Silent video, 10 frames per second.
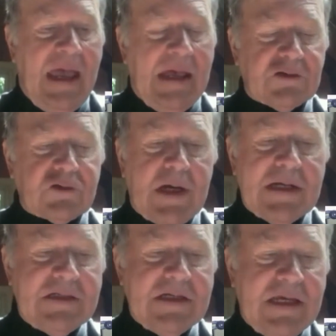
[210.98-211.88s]
and
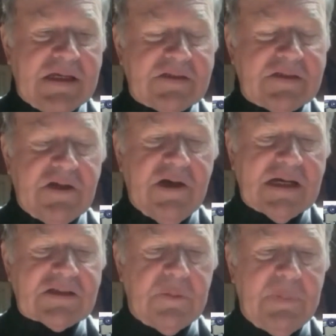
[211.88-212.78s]
tried to get
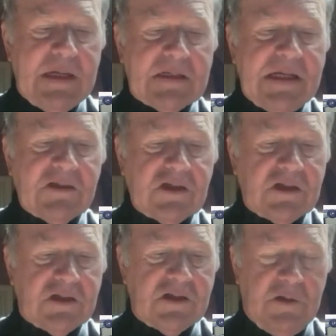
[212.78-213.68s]
Xerox to pay
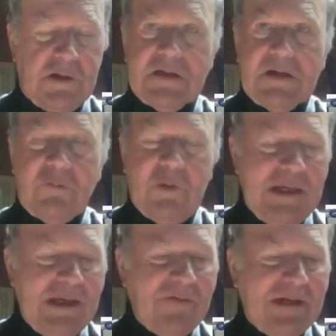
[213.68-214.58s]
attention to it. And
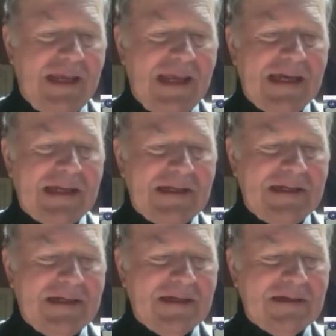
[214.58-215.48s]
we even had
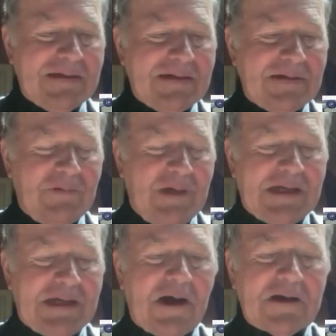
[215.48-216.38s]

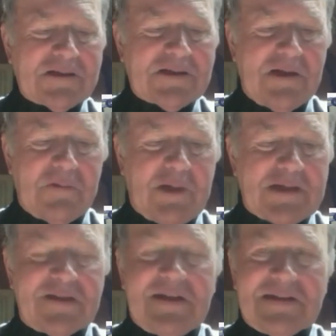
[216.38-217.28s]
an artist
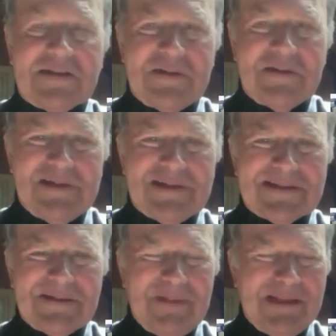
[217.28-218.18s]
in residence who
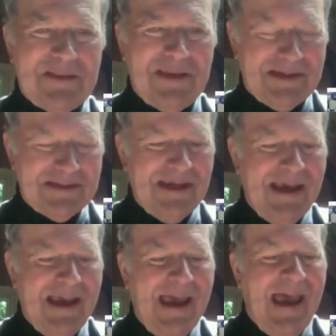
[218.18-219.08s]
did some neat
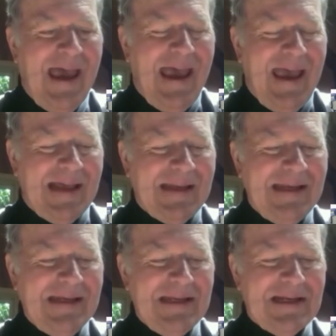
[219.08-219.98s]
things,
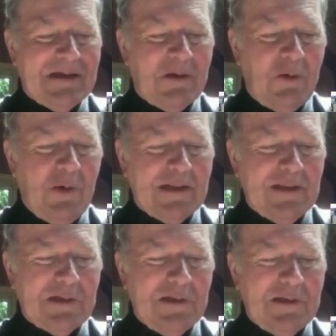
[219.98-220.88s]
and he did a quick
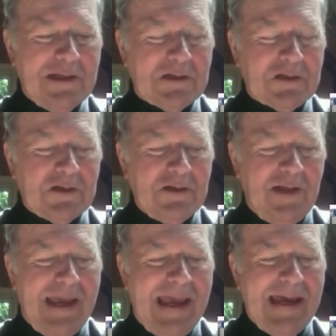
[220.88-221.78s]
little
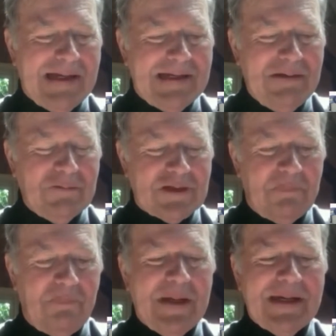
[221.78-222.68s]
internal ad. He
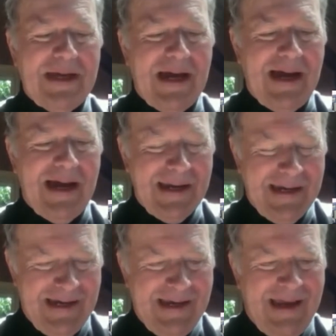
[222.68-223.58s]
was a big
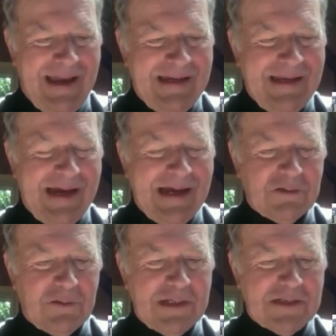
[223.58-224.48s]
guy, and he
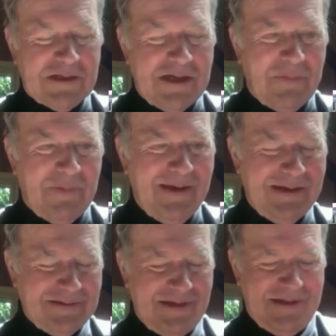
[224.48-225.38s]
got dressed up
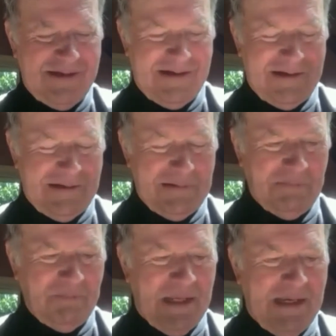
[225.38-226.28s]
as
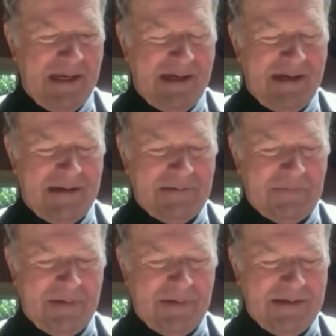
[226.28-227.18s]

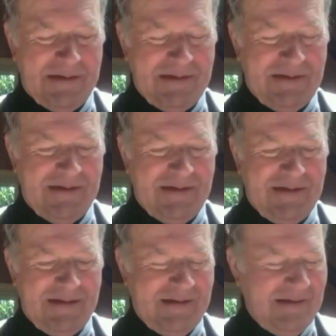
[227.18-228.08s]

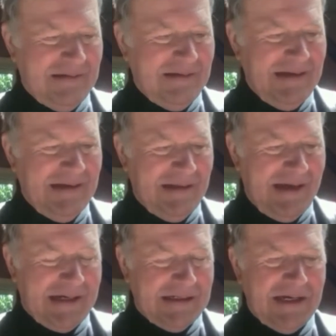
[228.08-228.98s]
in
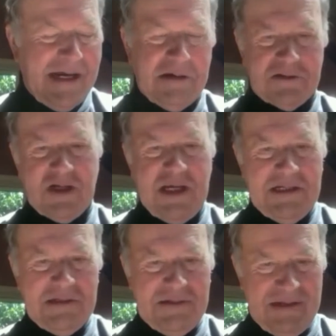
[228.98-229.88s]
like a tiger
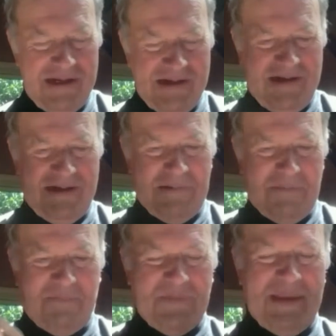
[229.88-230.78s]
skin
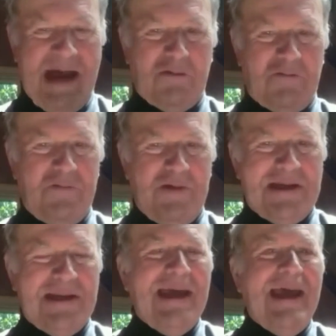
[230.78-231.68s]

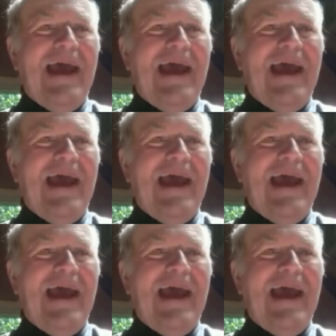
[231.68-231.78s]
outfit,